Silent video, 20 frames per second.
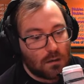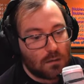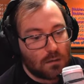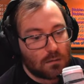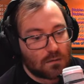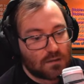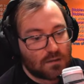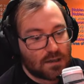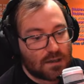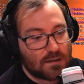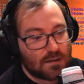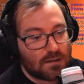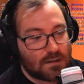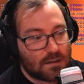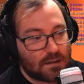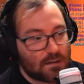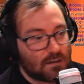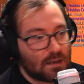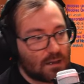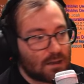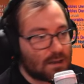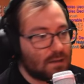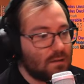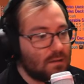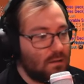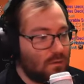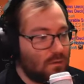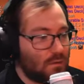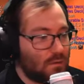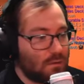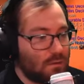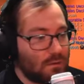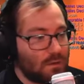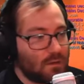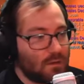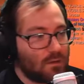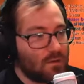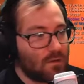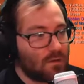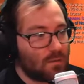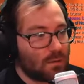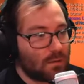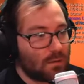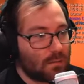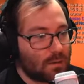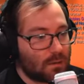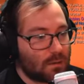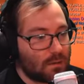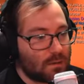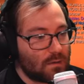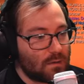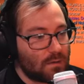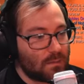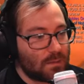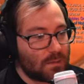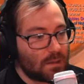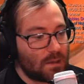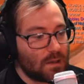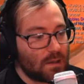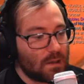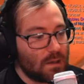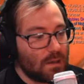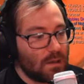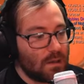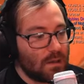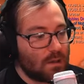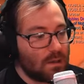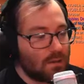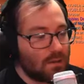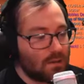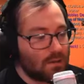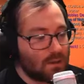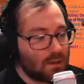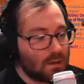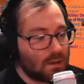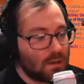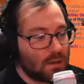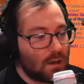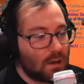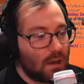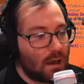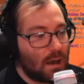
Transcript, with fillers: We'll set it to 10 seconds. So, this is what we're going to be using.